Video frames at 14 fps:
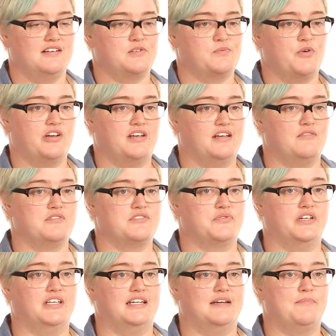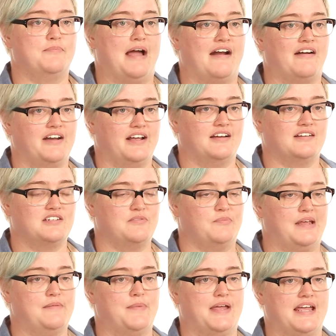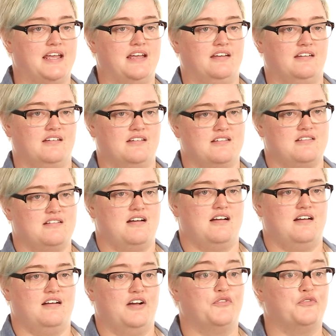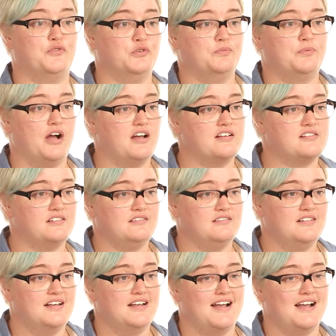Smoking was really a barrier to me being a full person.